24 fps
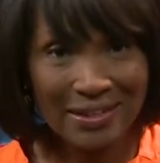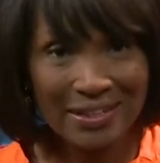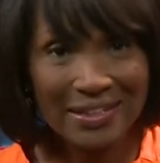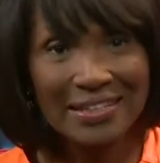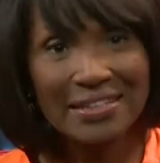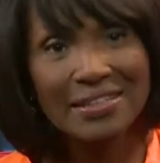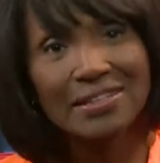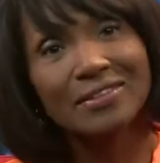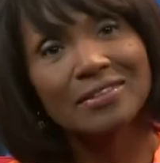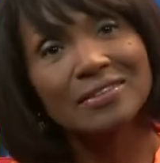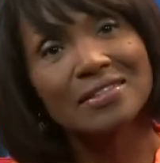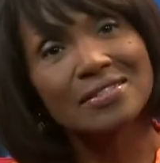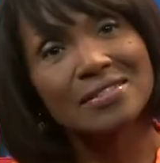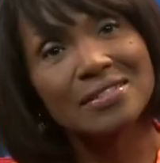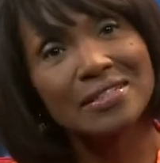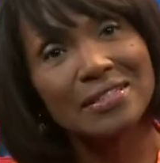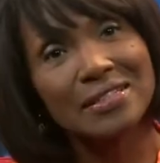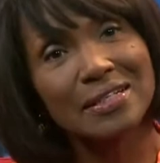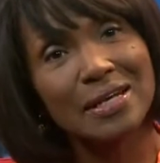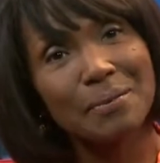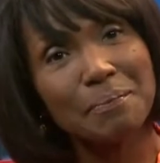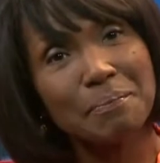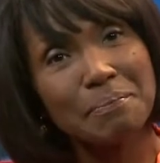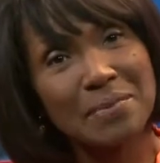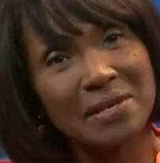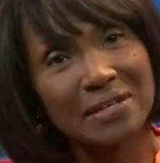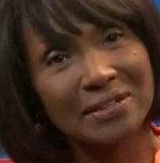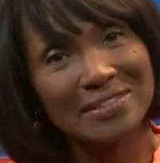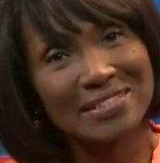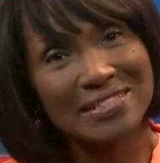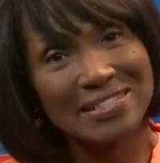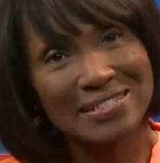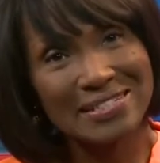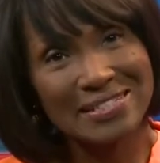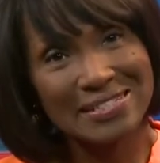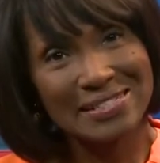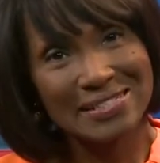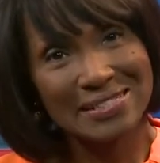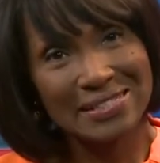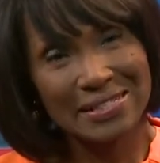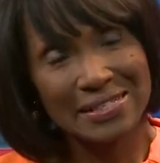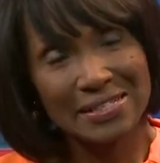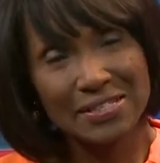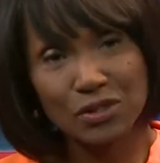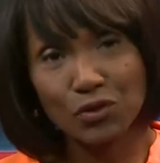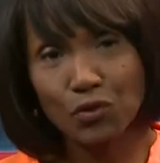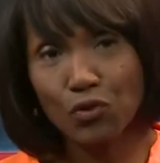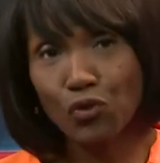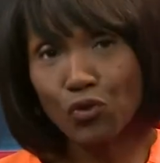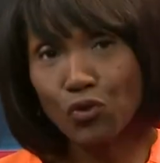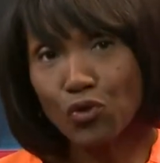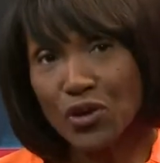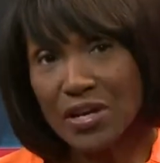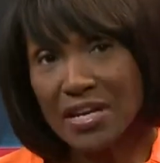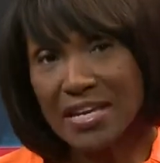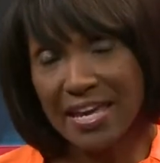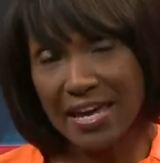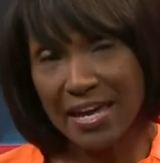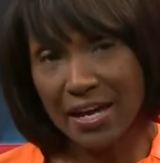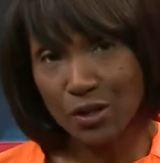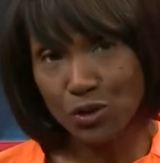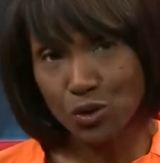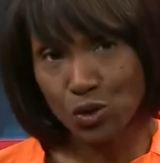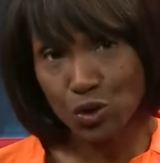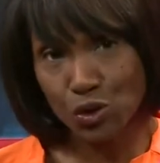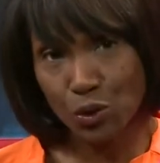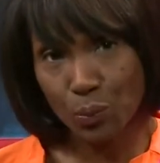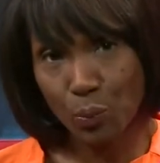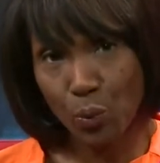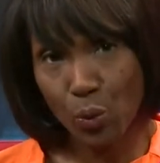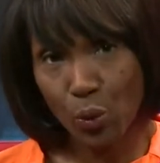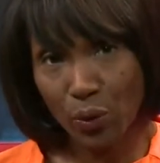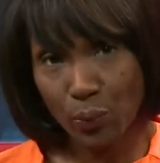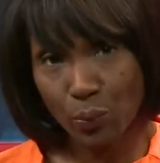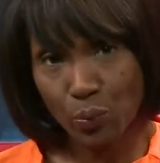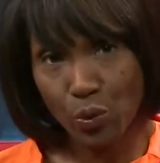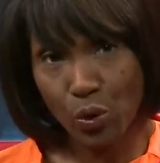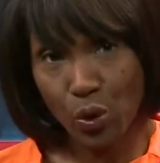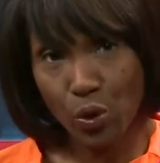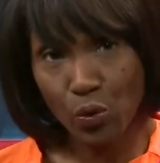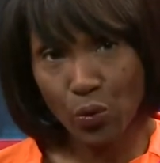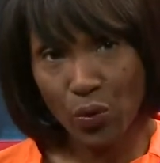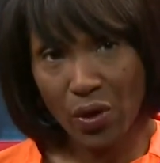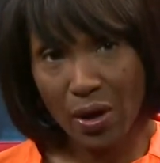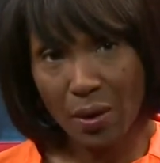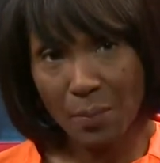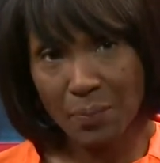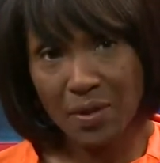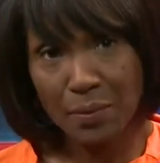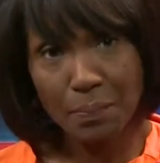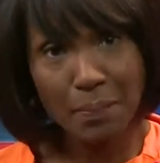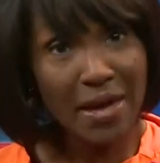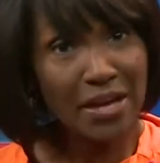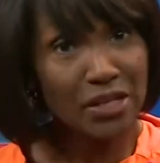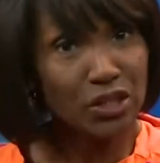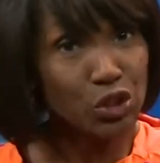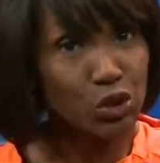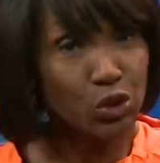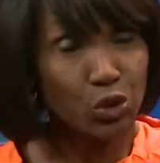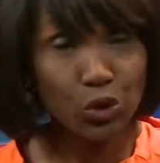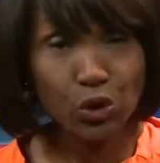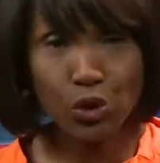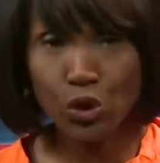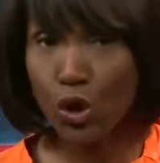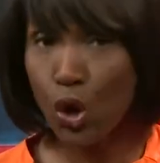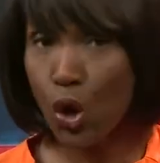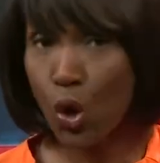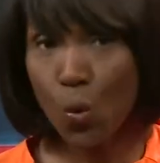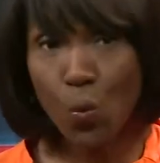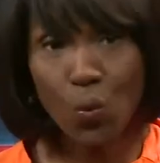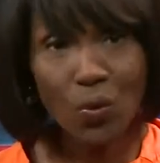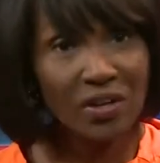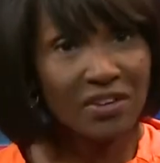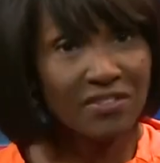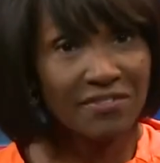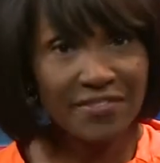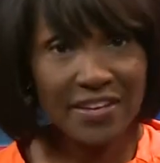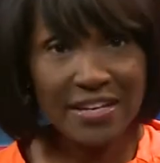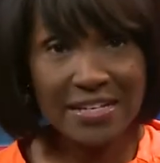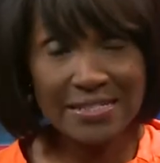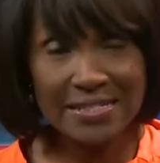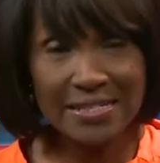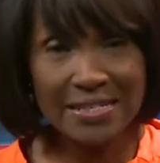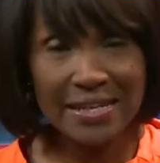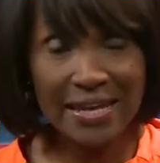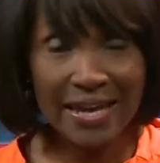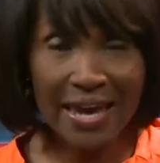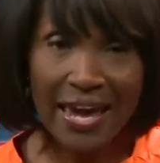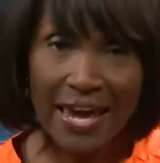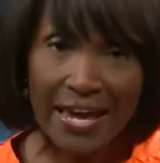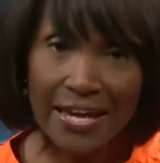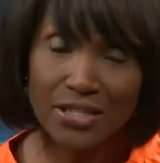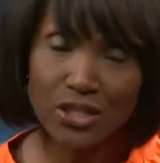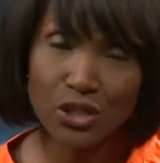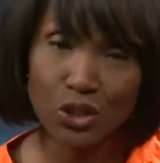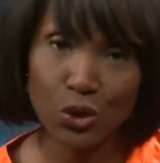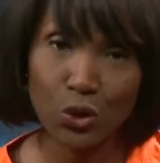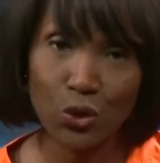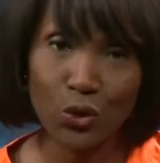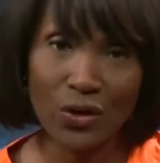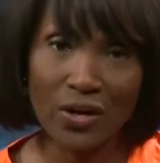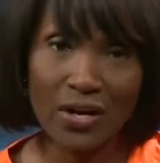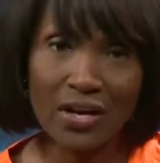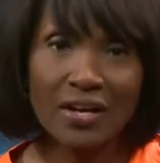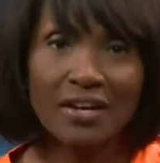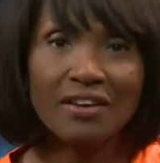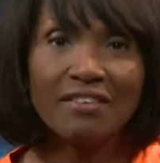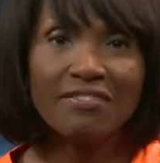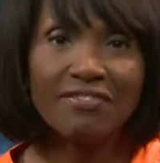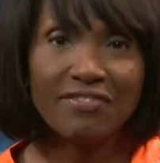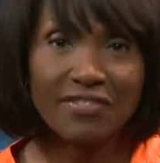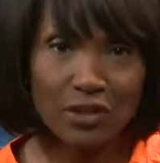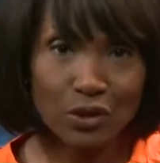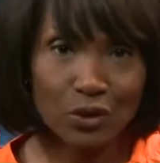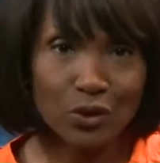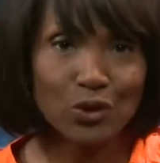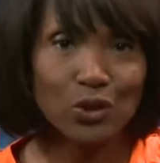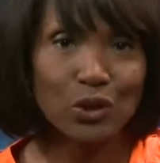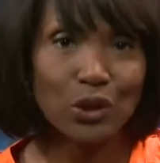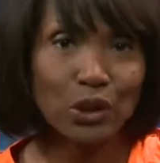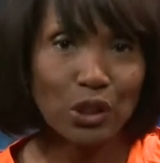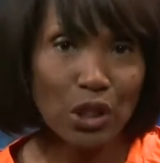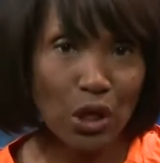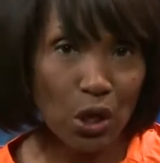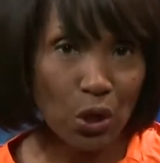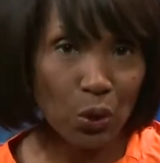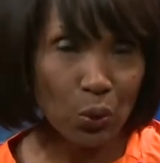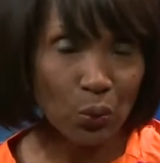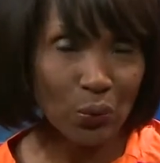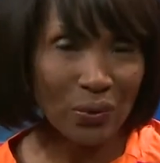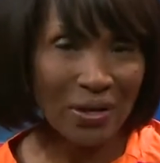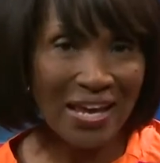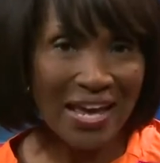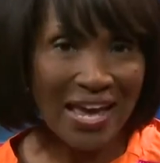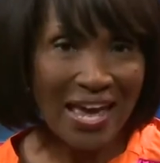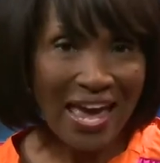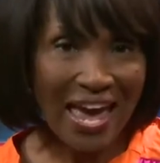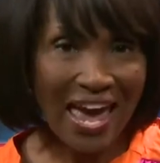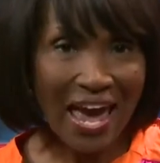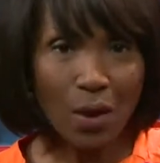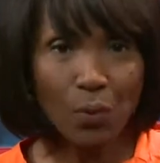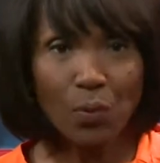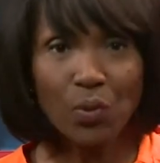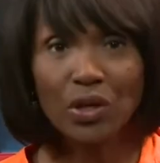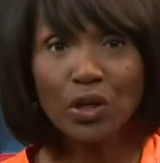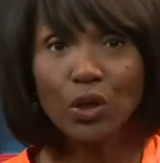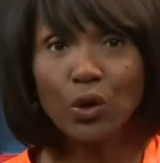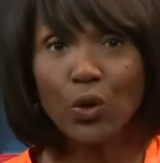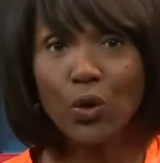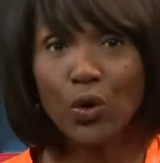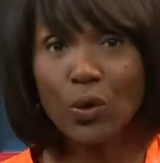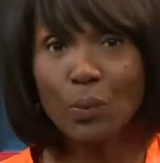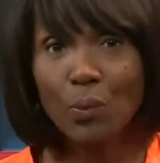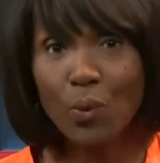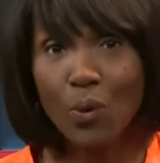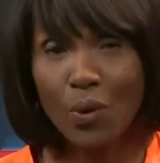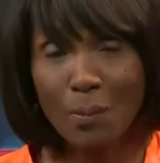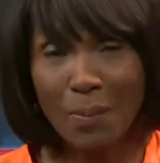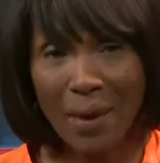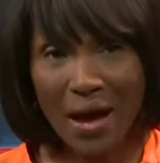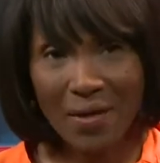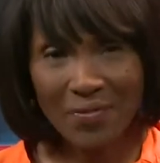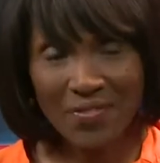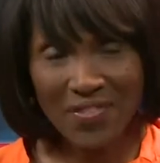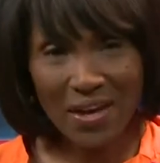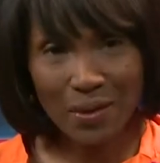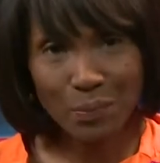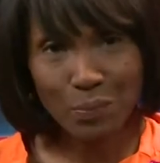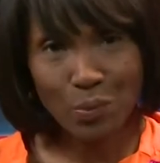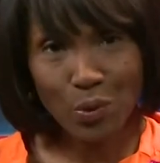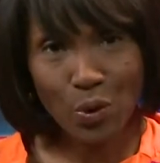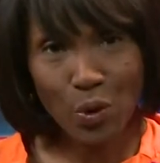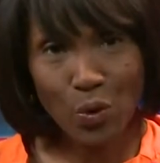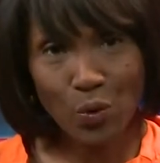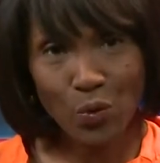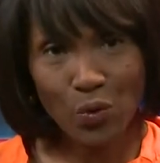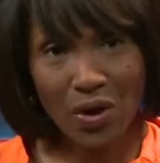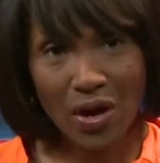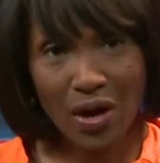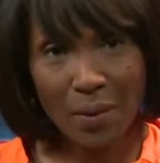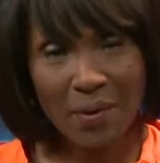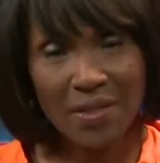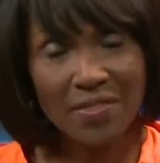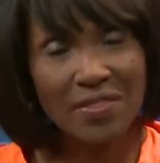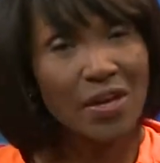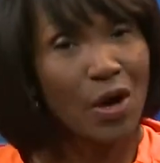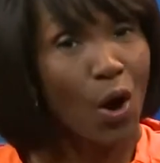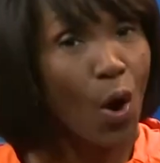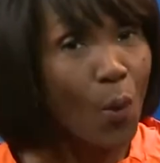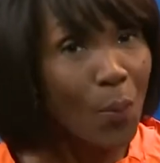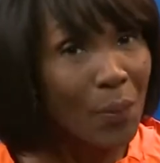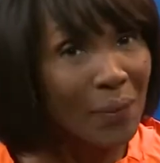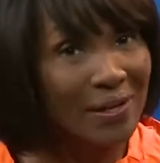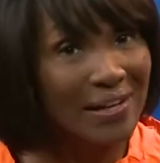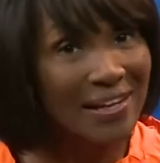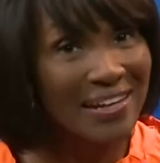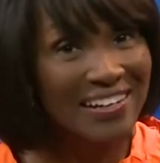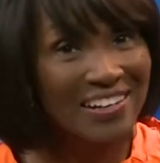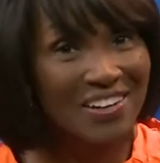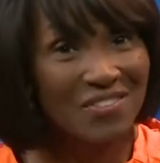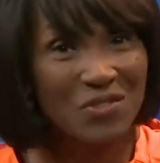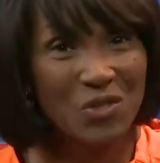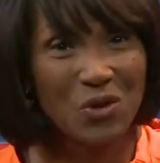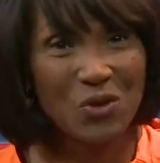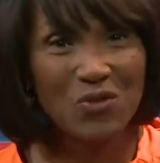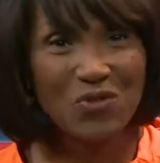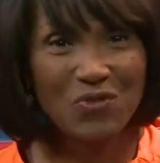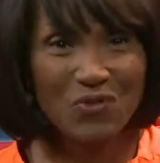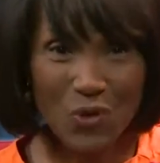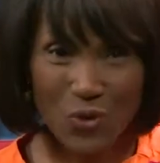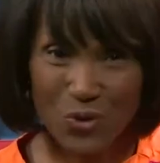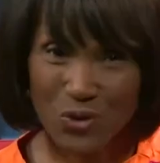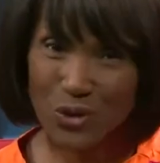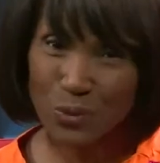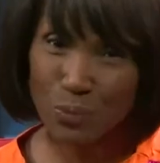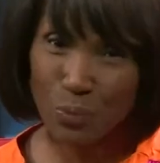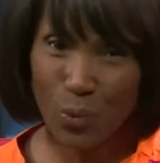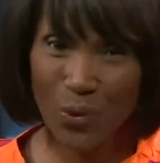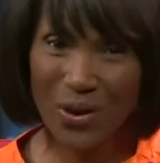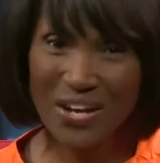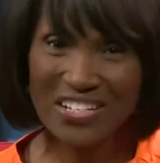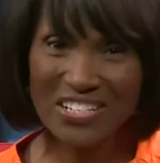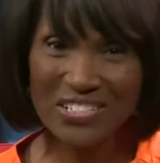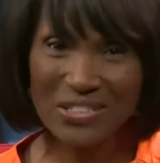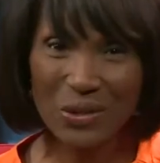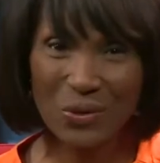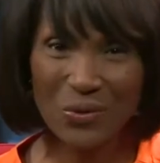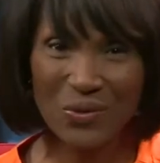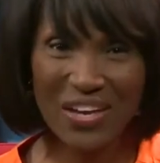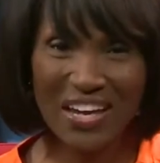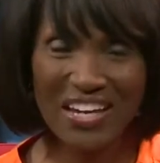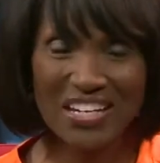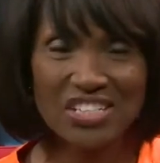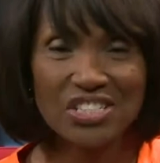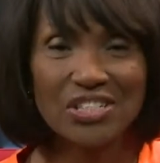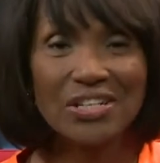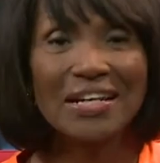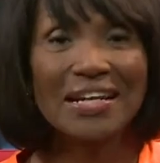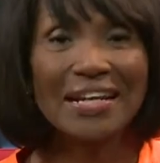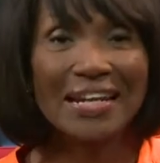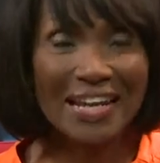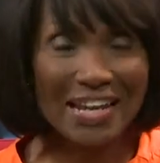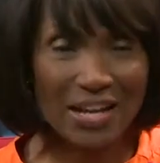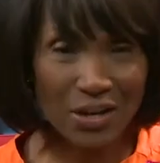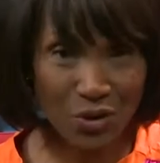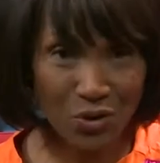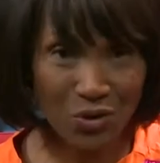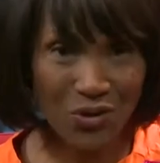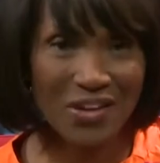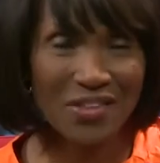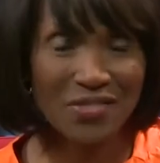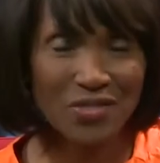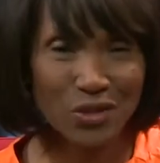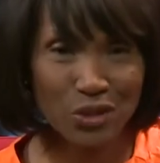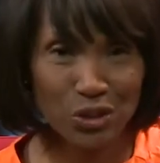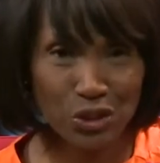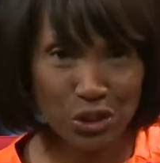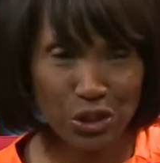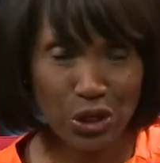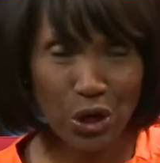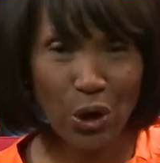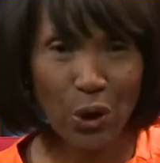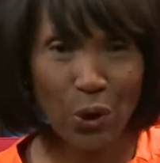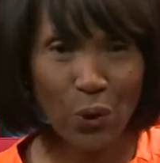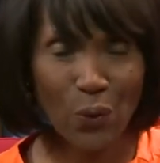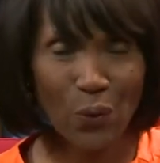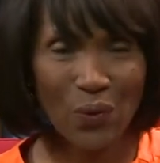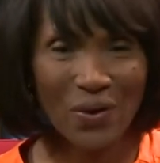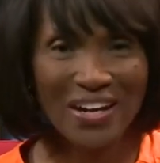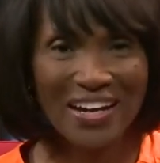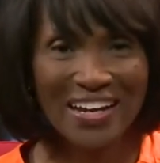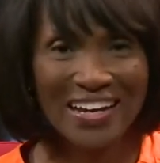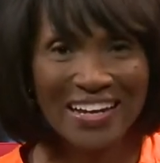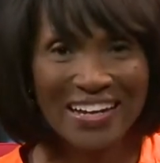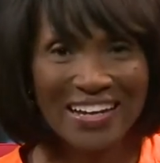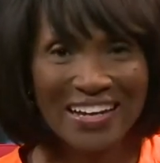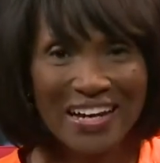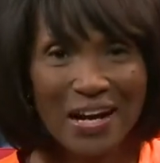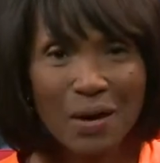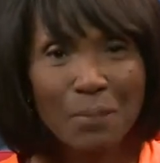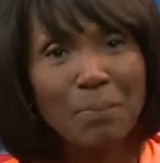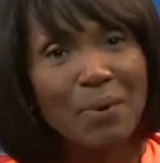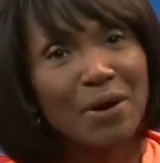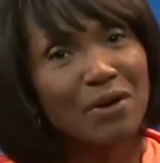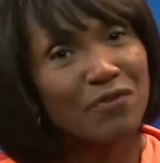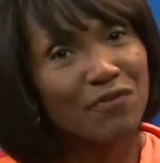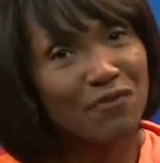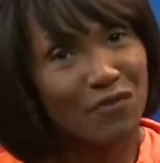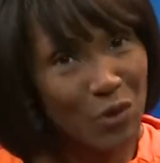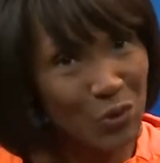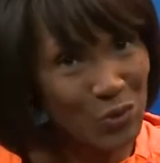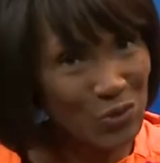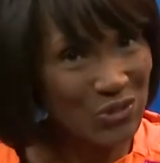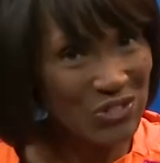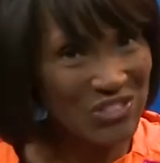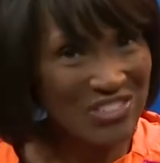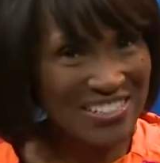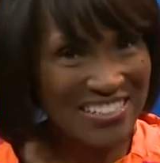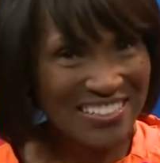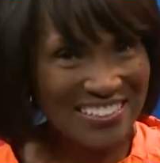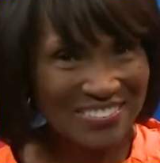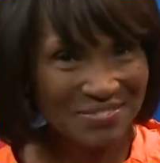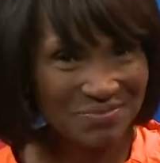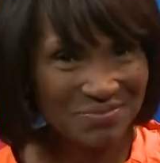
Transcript: Gilda's Club Middle Tennessee is a free cancer support program that makes sure no one facing cancer feels alone. And we'll learn more about that program and the opening of their first branch location later in the show. But first,